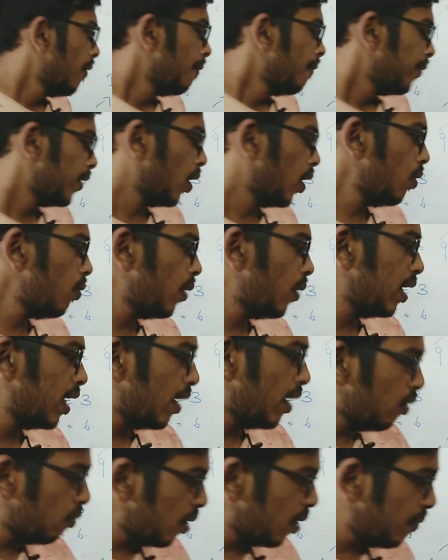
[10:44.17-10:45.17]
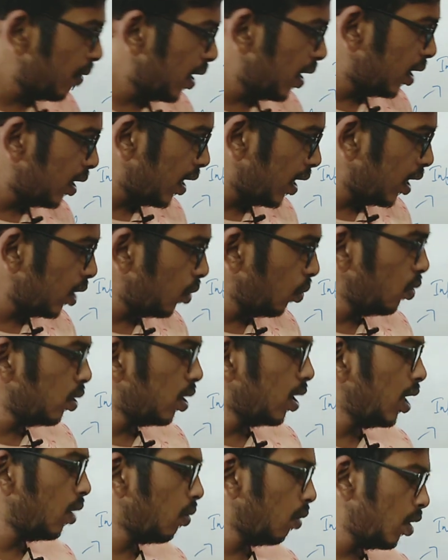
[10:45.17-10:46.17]
Now, when a1 by a2 is
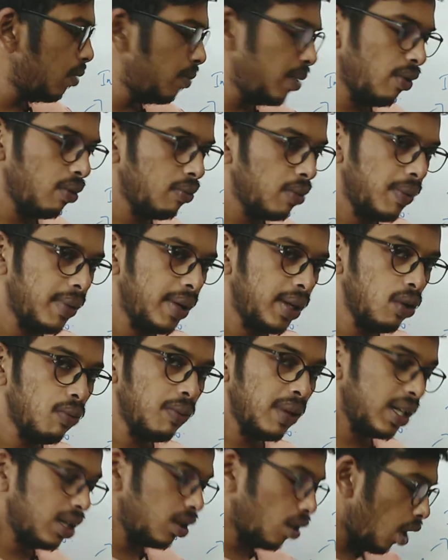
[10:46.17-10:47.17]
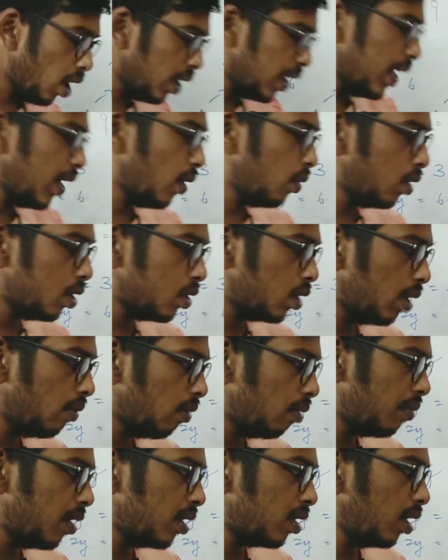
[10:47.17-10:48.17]
equal to b1 by b2 but not equal to
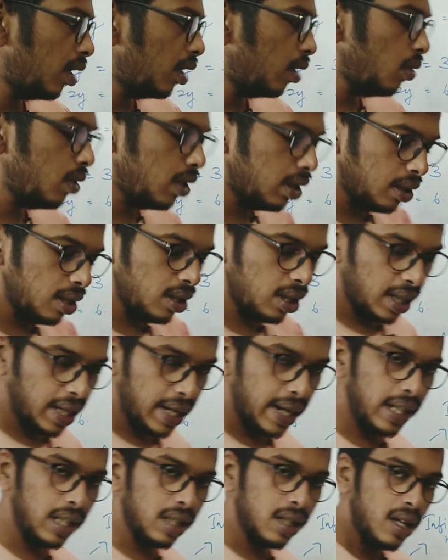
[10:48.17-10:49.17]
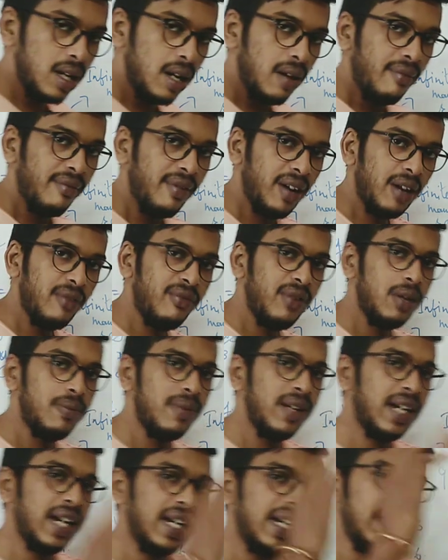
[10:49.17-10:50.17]
c1 by c2, in this case, where we'll
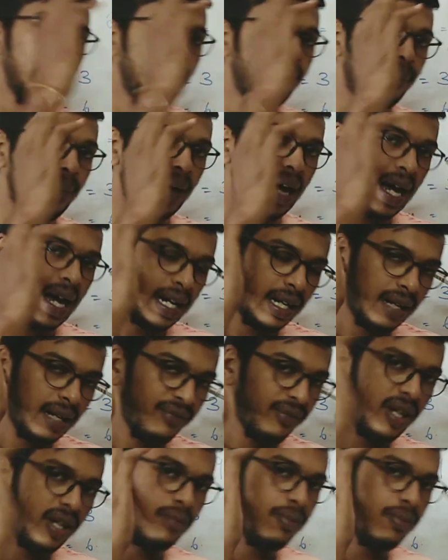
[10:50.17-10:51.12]
be getting a parallel